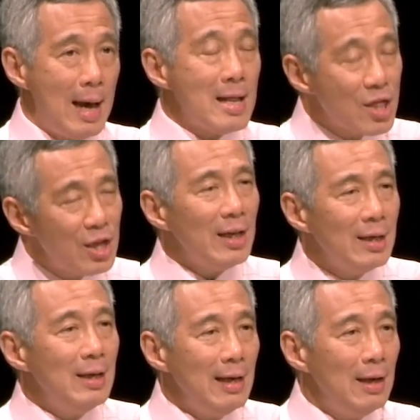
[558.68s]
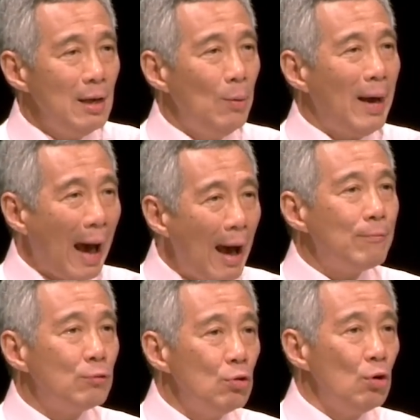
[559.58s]
And thirdly, we
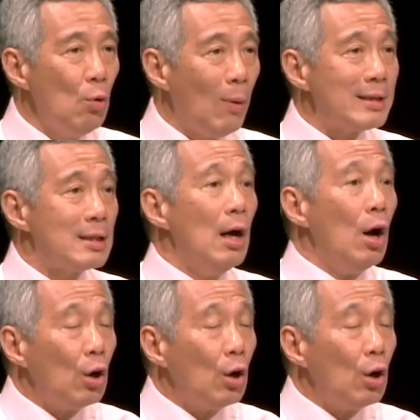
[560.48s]
have to know what's